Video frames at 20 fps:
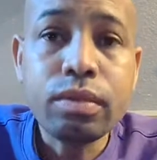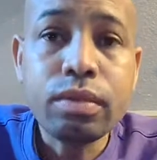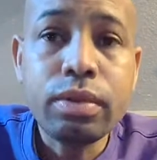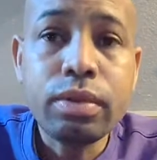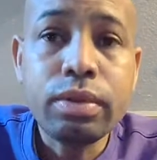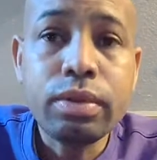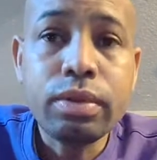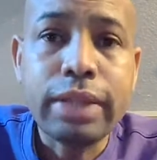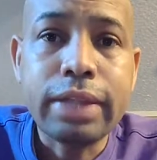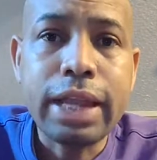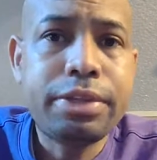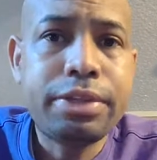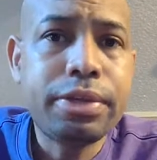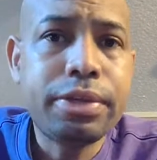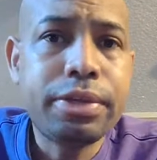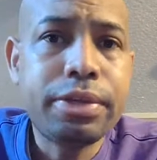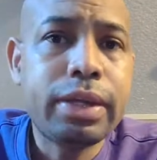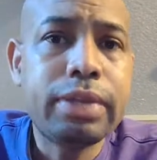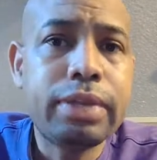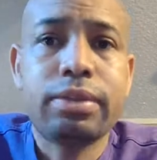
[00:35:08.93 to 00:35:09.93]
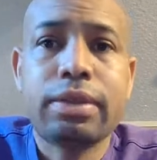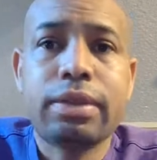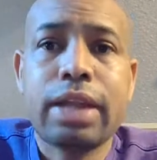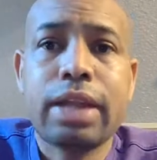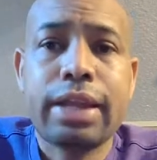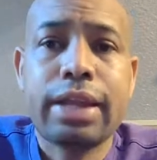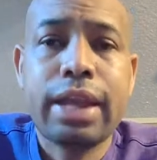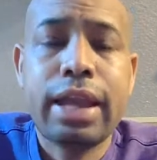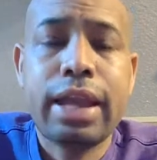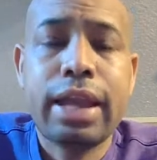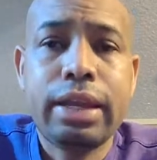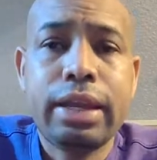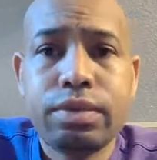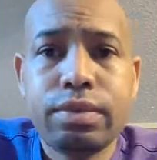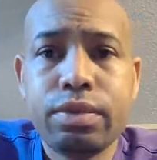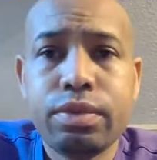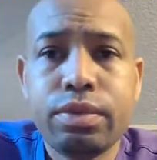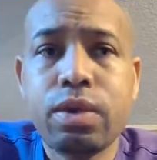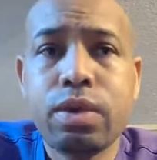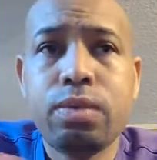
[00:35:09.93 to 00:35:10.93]
they do it like, hey, you
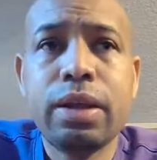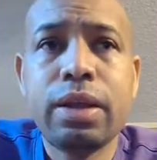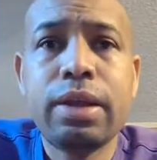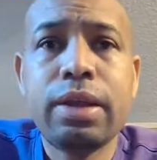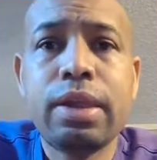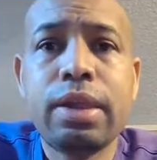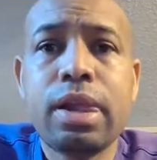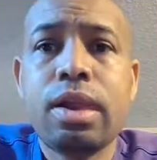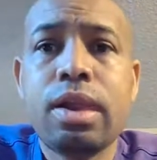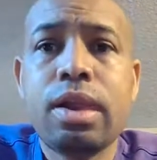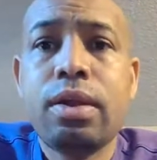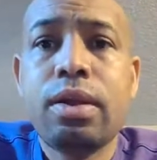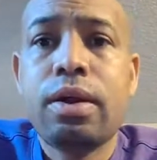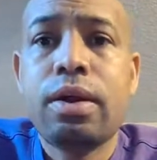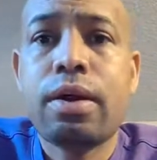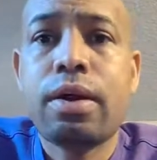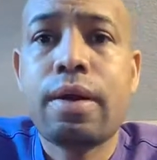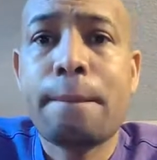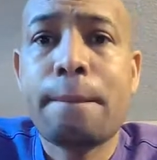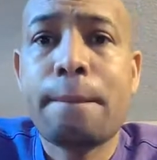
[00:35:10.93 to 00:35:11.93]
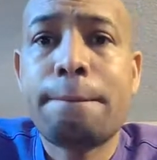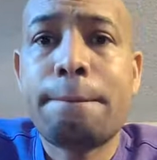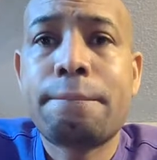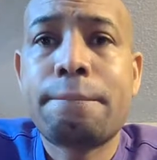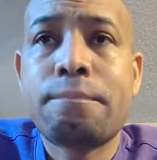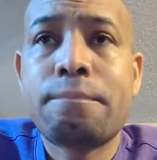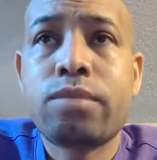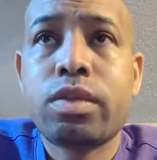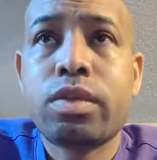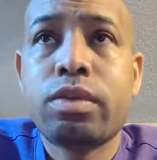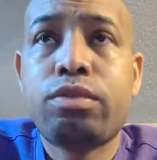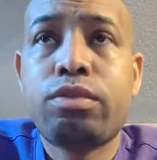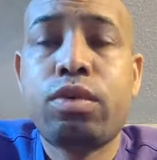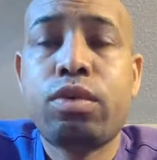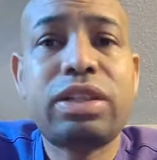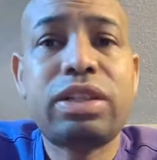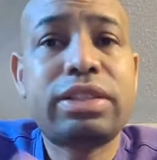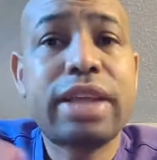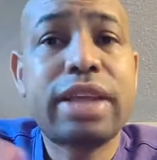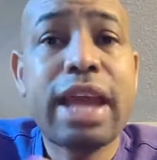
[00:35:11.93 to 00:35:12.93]
know what? Um, for us
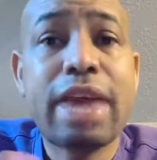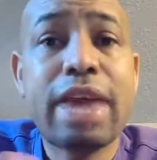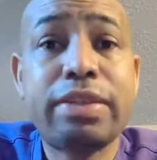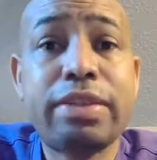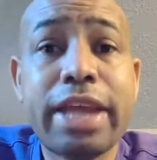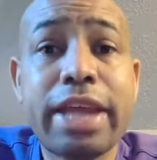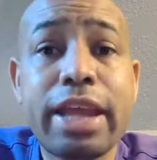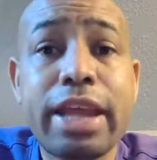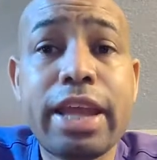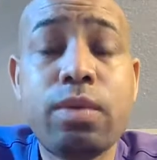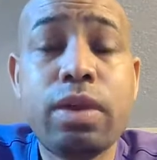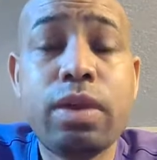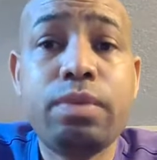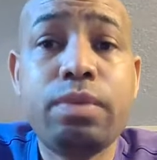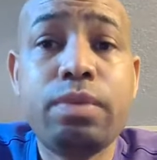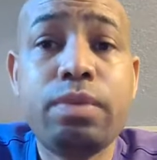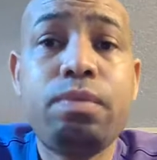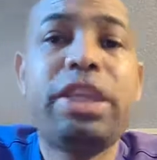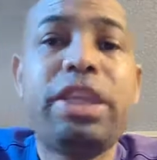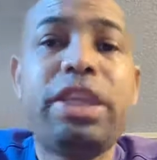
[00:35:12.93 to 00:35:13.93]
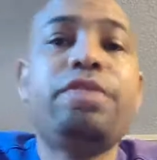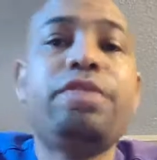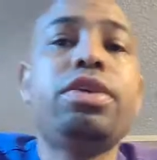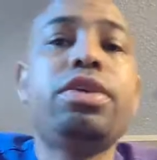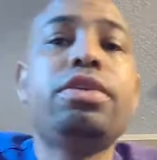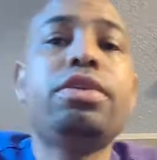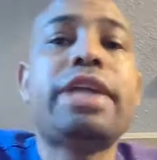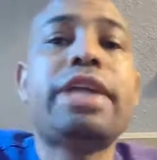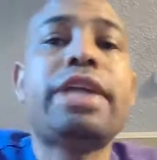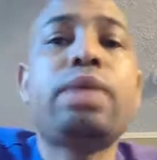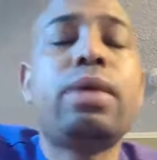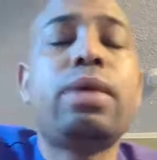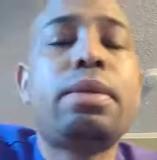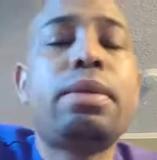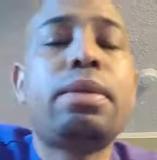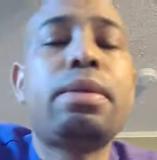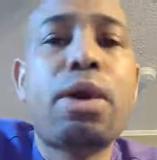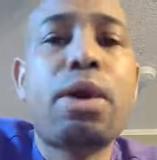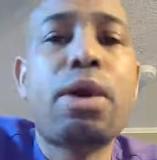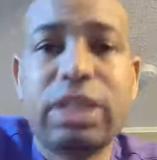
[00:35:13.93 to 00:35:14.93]
to have the day one, we give you a day one
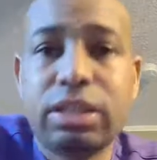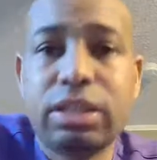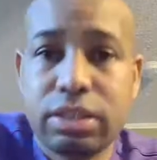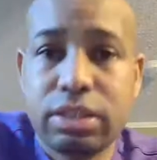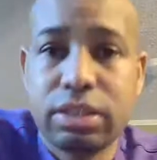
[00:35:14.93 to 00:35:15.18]
bonus.